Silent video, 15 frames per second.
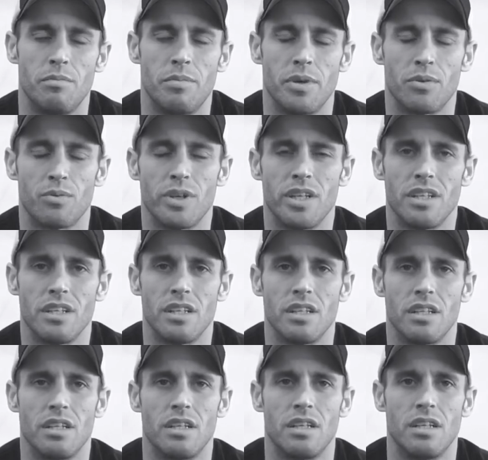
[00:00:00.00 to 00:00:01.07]
But really,
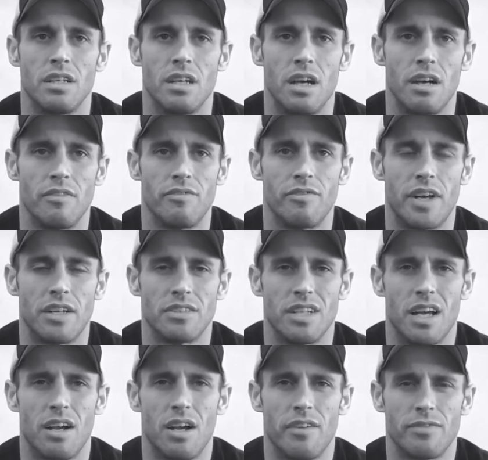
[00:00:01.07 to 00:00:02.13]
I found
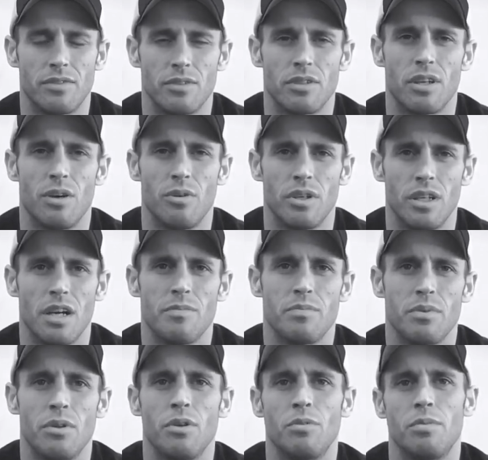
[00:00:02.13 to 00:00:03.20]
out after growing up
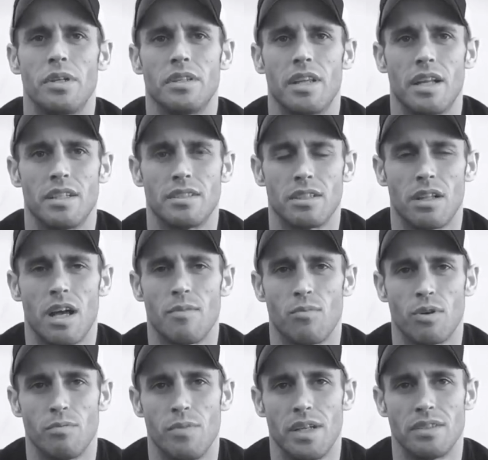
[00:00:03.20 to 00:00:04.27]
a little bit that it's a lot
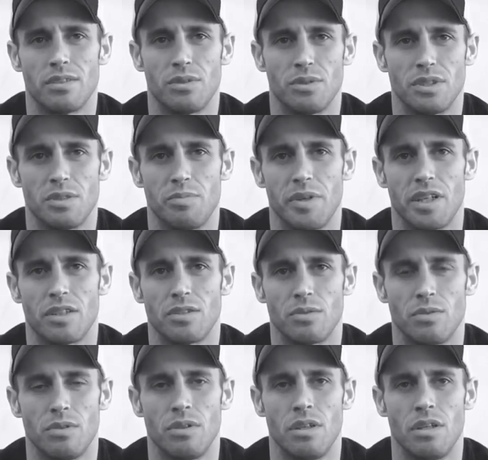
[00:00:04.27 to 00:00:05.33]
more mental and spiritual.